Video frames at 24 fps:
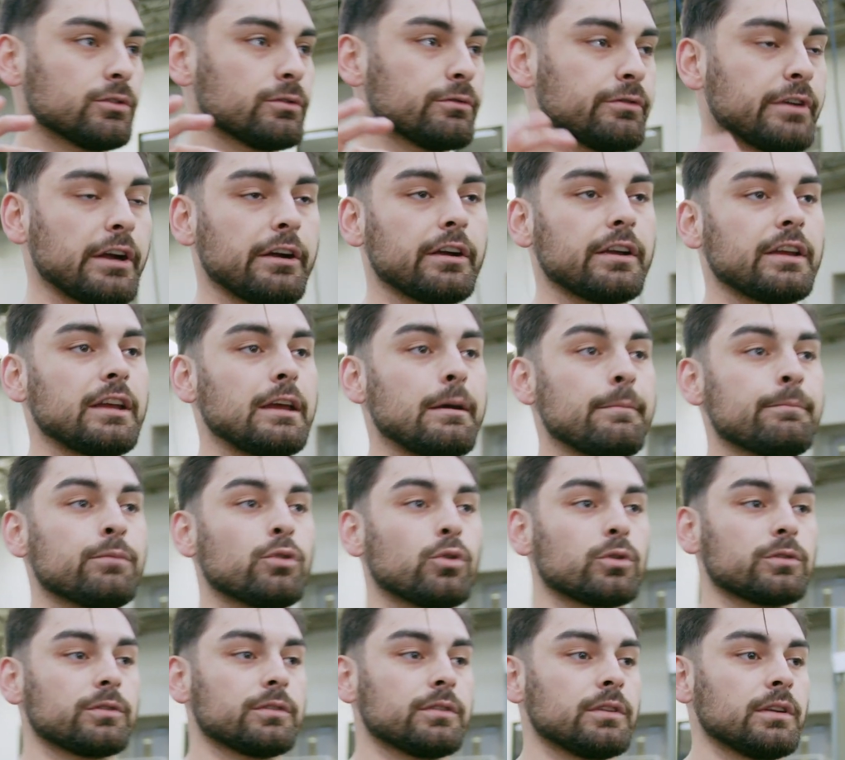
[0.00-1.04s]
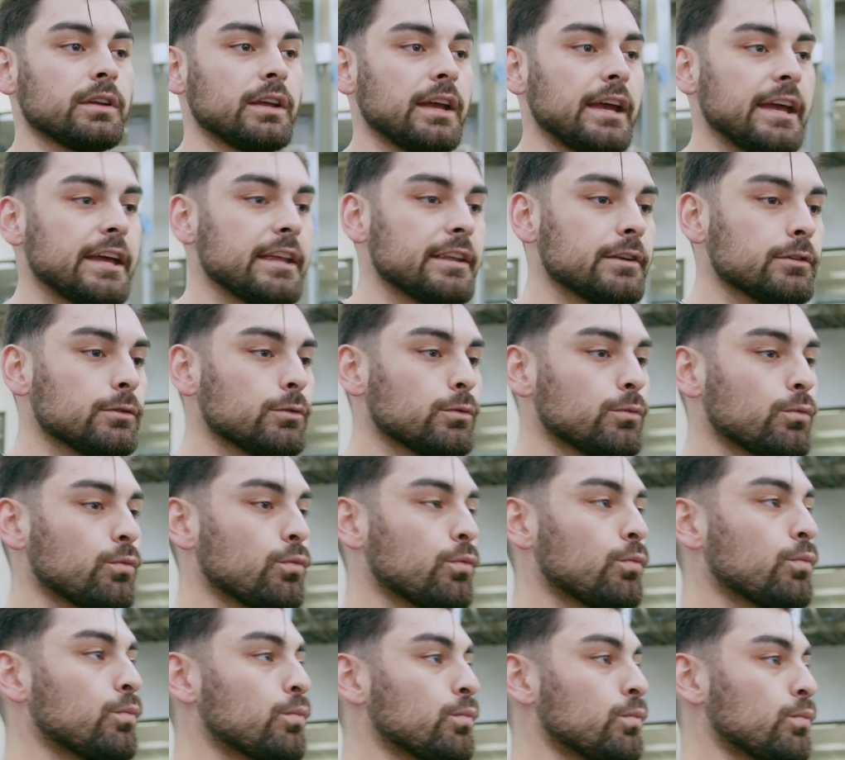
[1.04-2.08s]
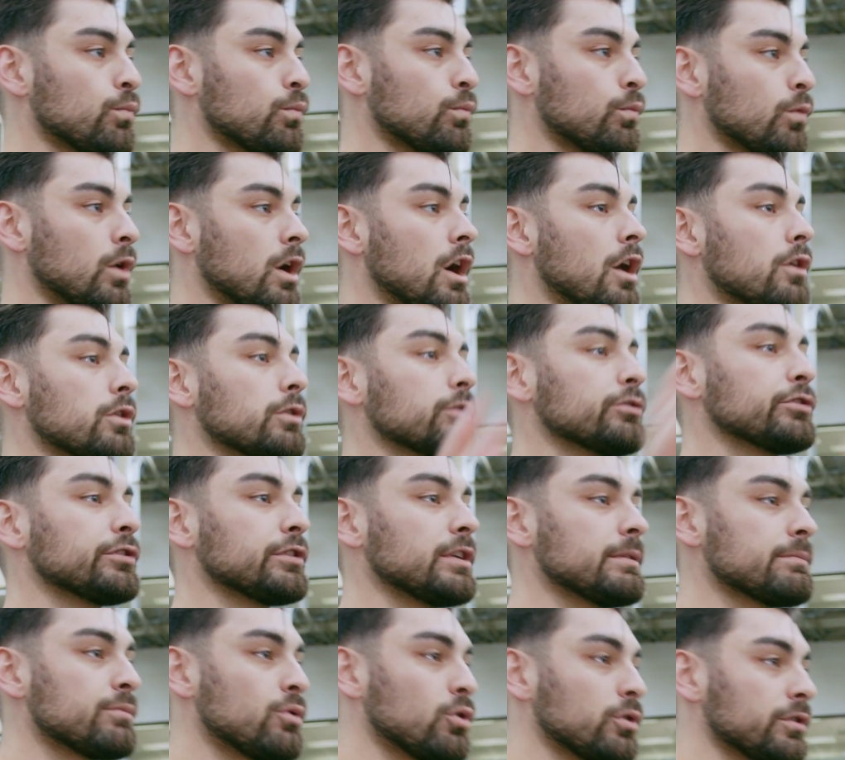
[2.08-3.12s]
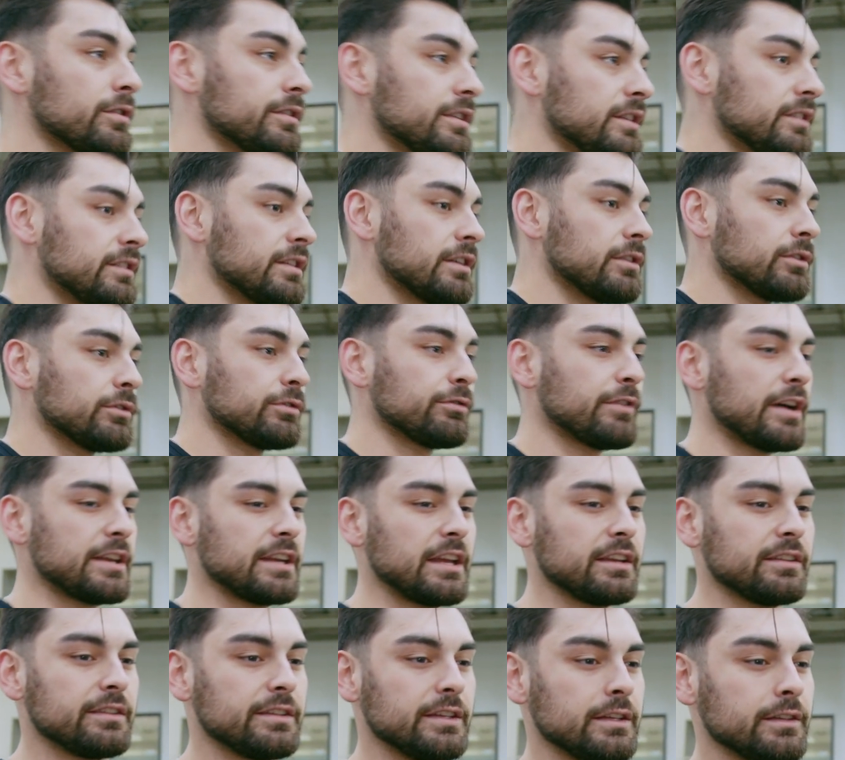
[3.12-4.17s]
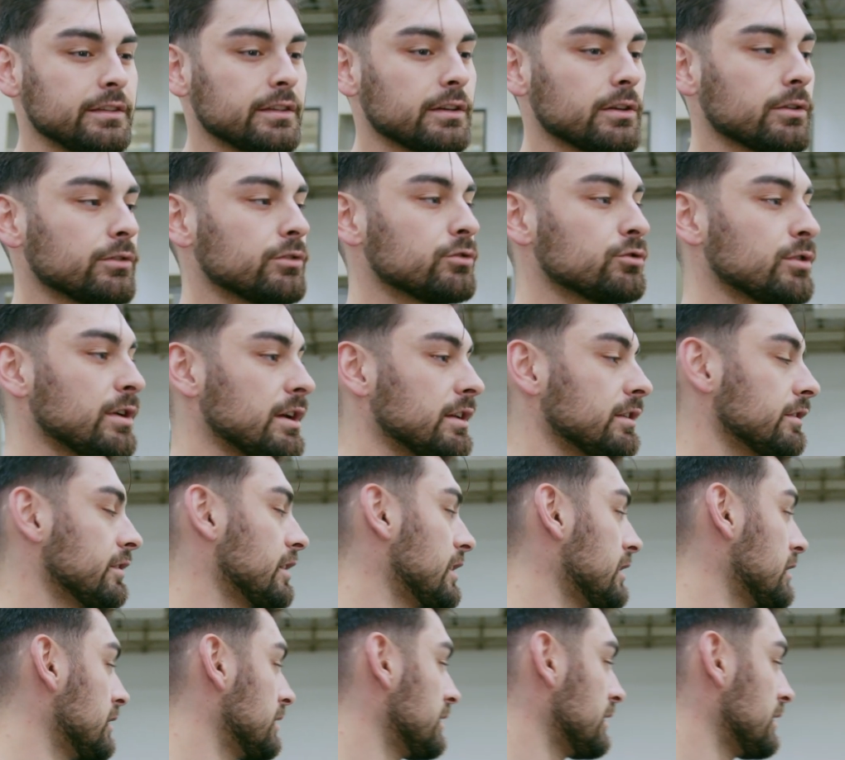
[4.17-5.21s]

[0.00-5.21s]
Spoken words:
are very important, and all those important details, finite details, translated